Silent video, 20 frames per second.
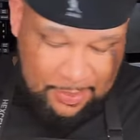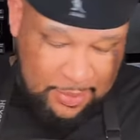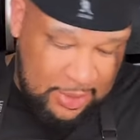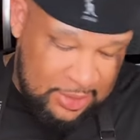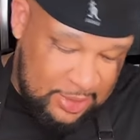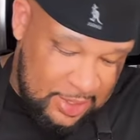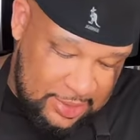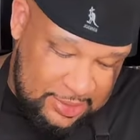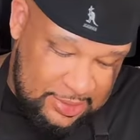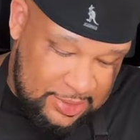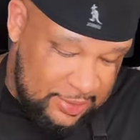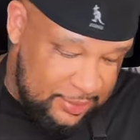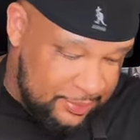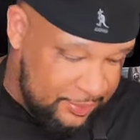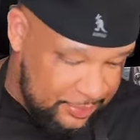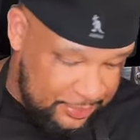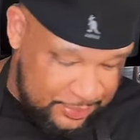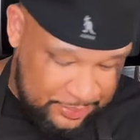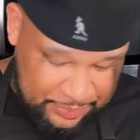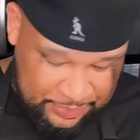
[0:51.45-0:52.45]
But
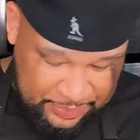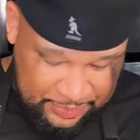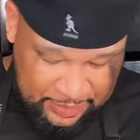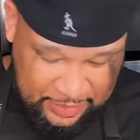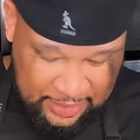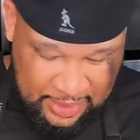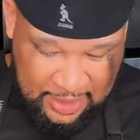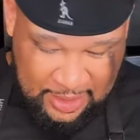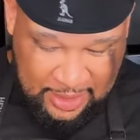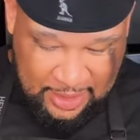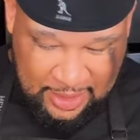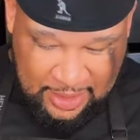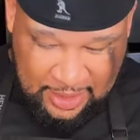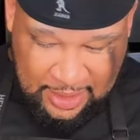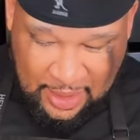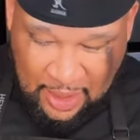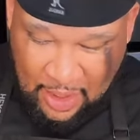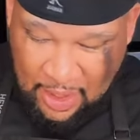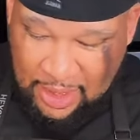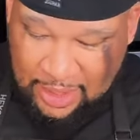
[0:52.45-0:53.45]
listen,
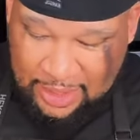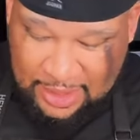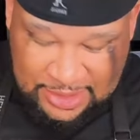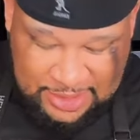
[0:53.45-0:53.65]
all